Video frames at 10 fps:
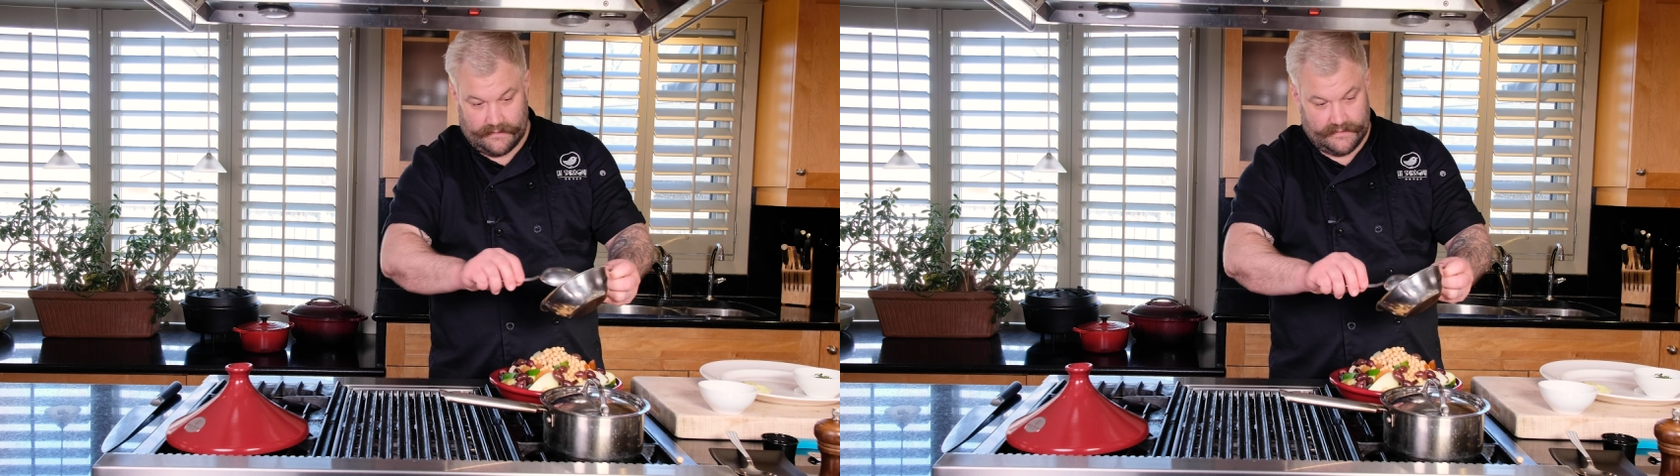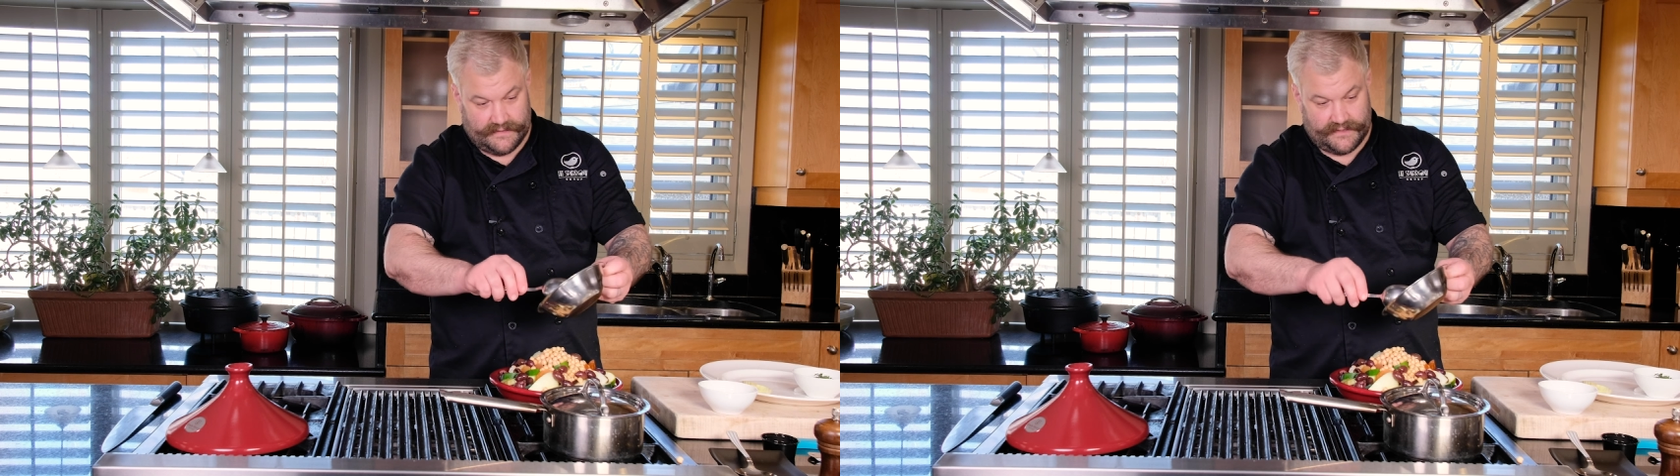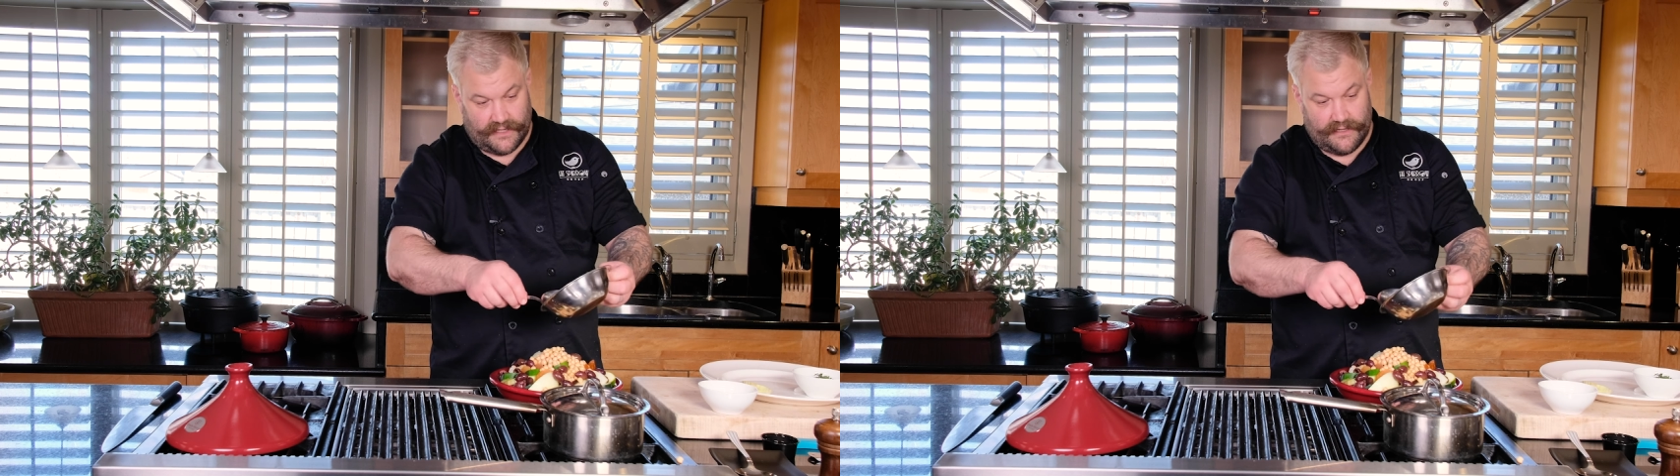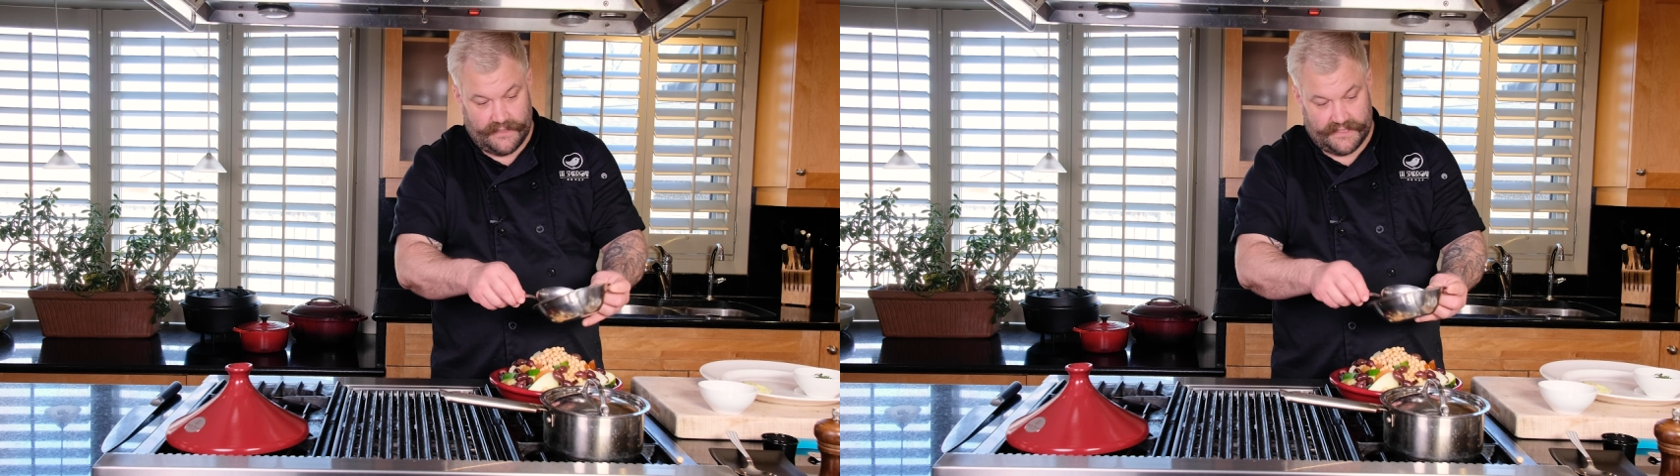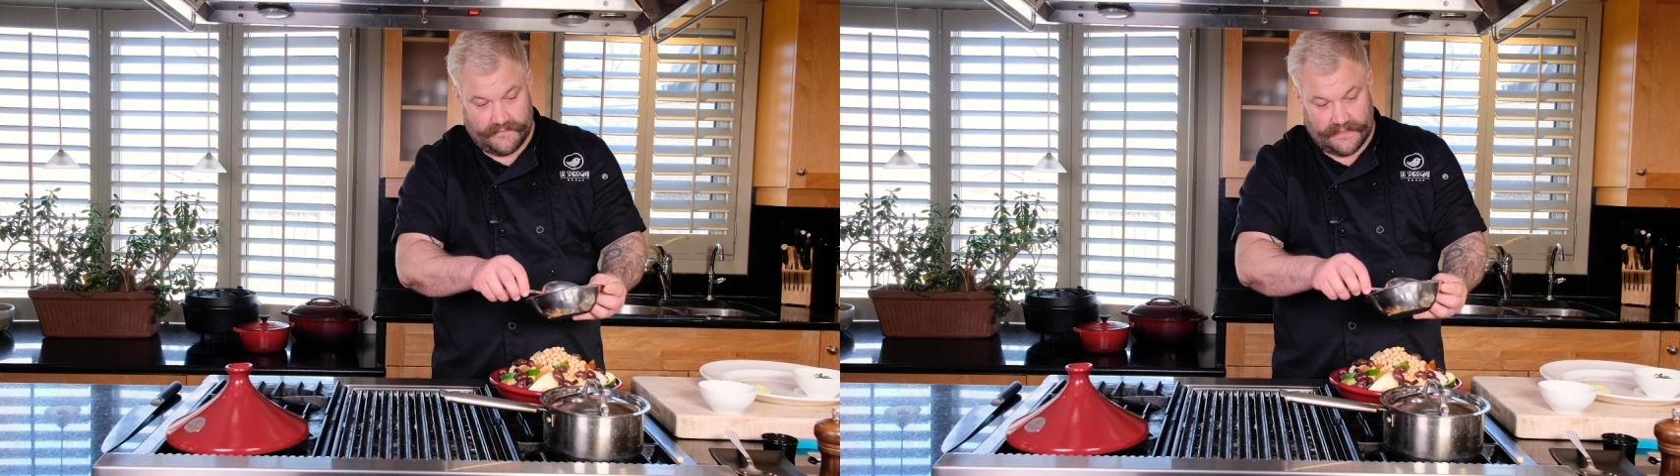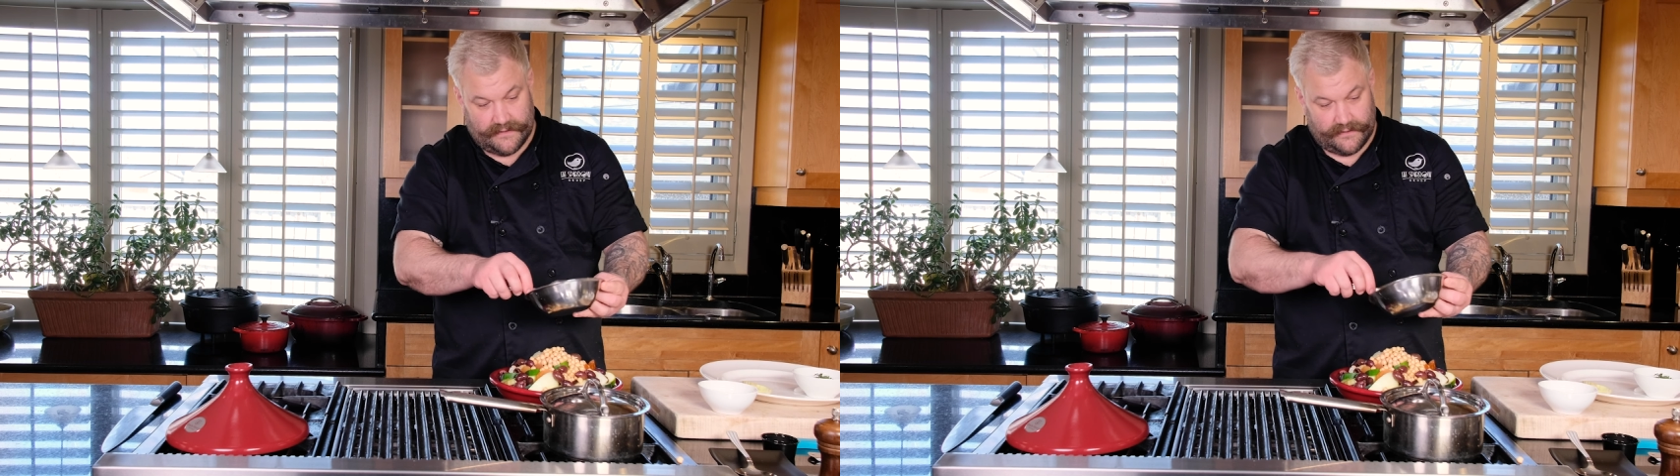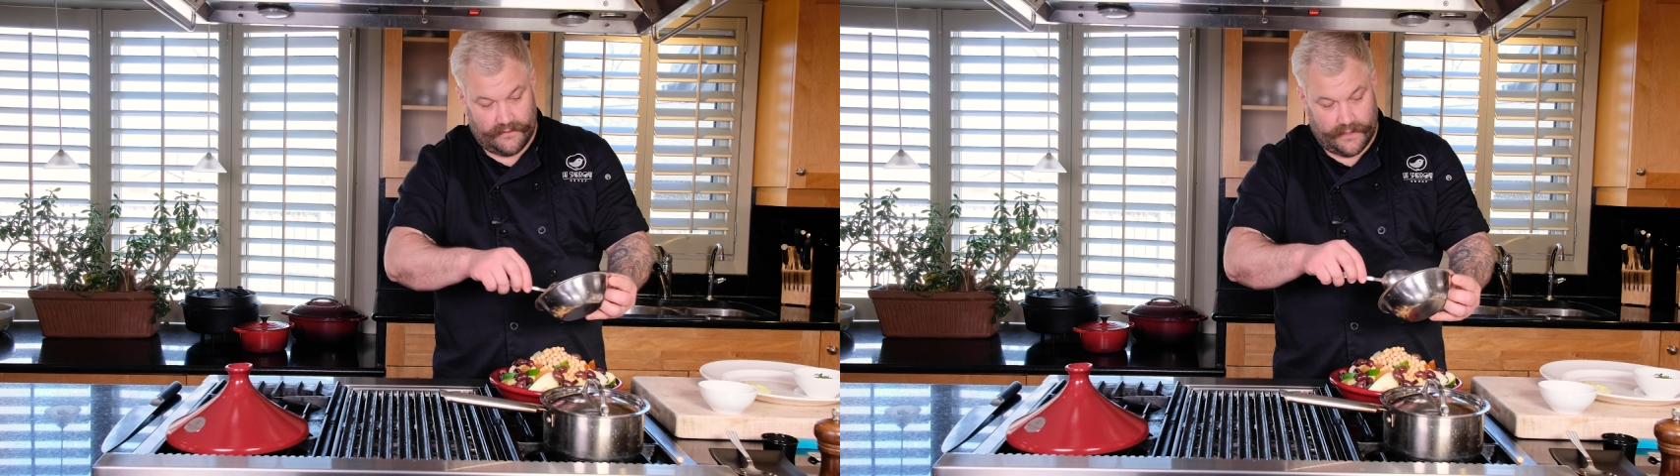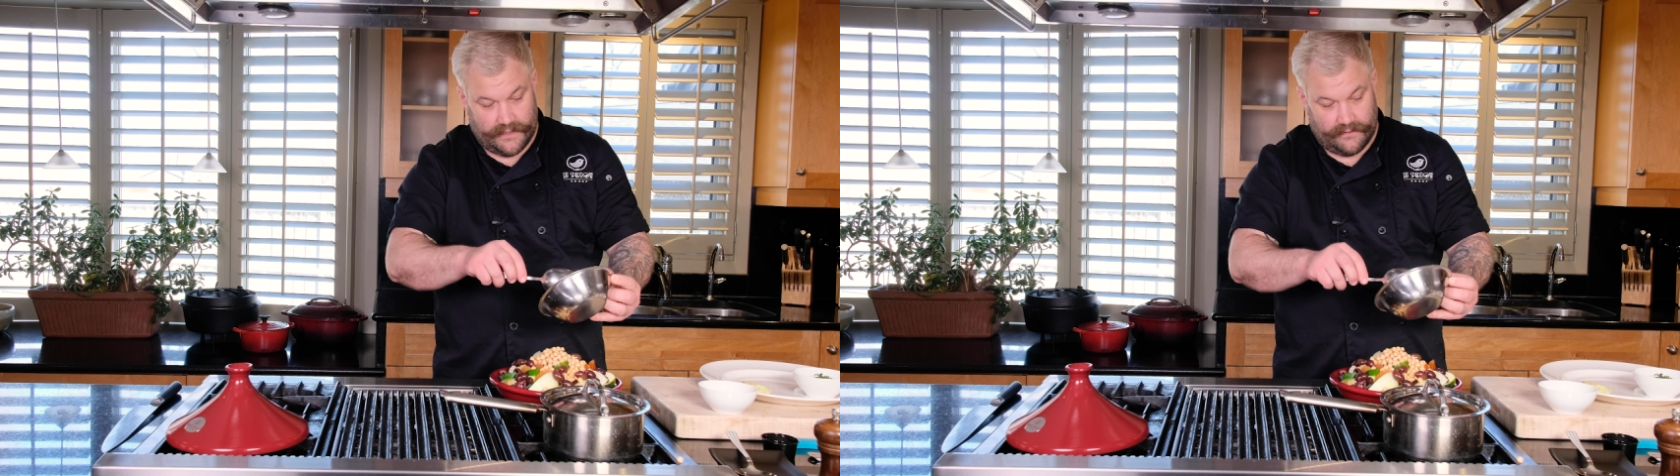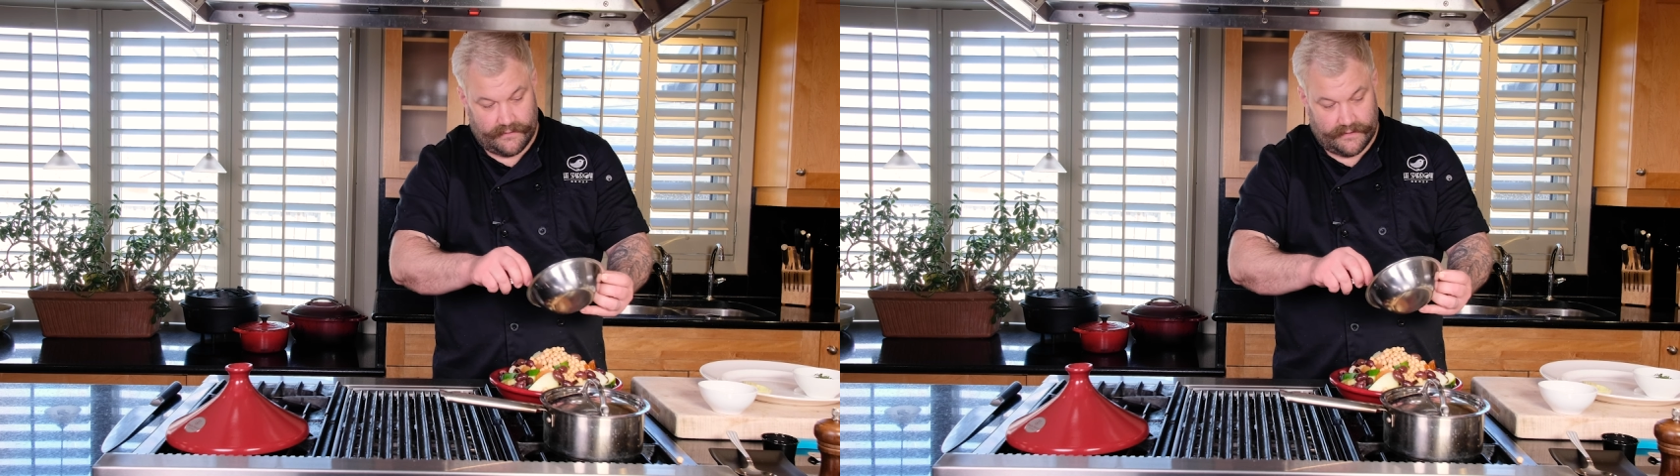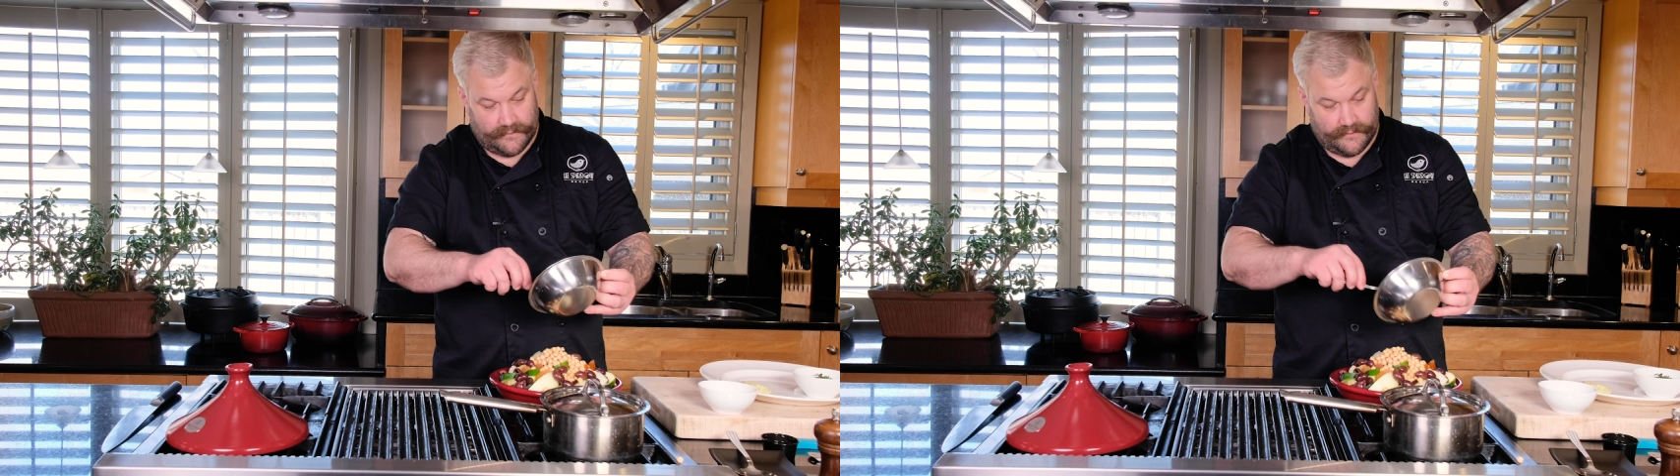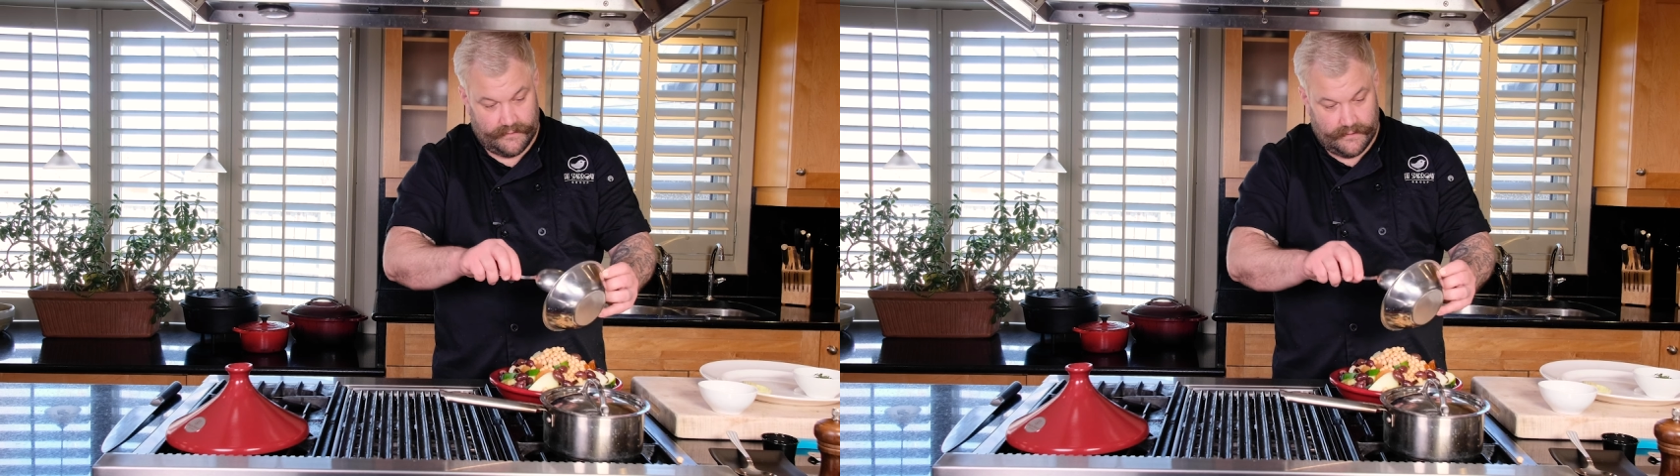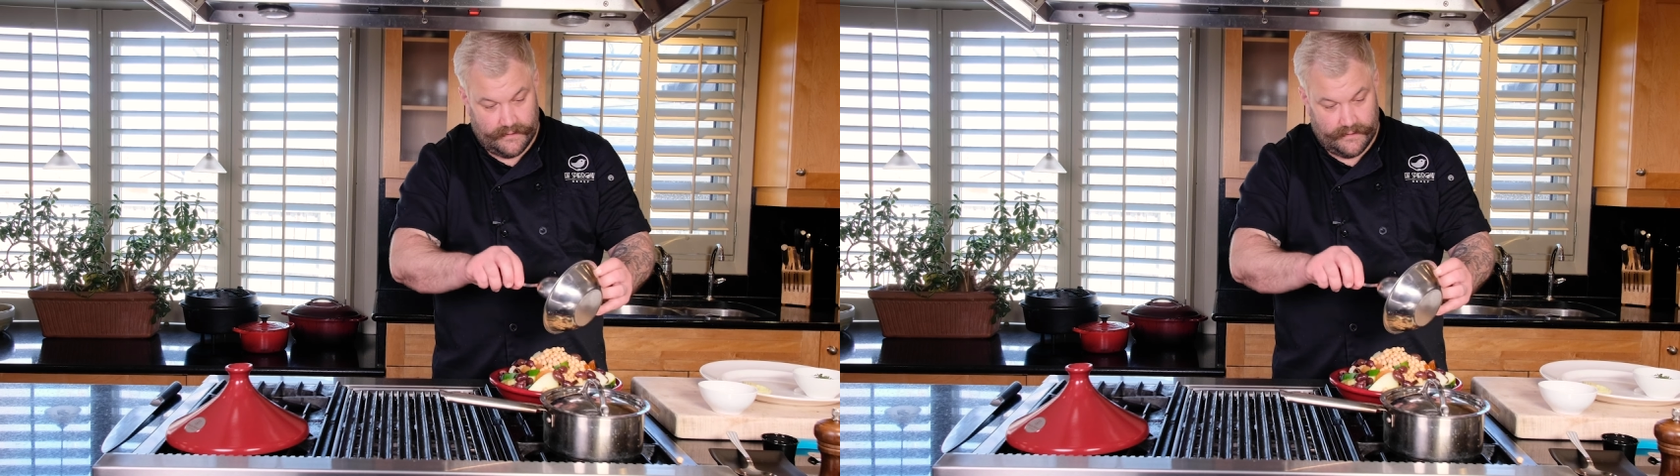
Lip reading: this is already smelling quite incredible.